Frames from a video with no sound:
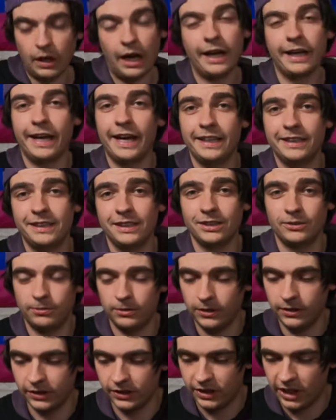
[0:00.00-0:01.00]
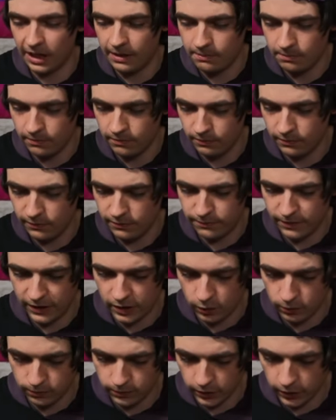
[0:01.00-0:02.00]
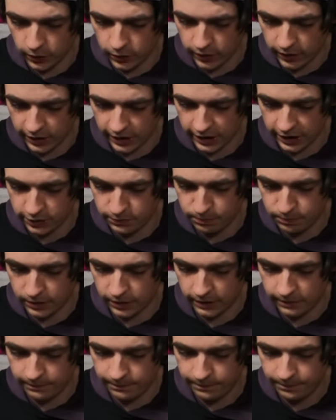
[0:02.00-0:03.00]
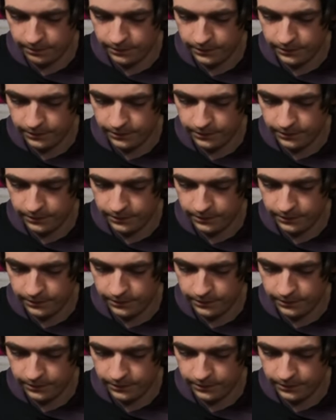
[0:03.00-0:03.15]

I guess it's for the same video for you guys, but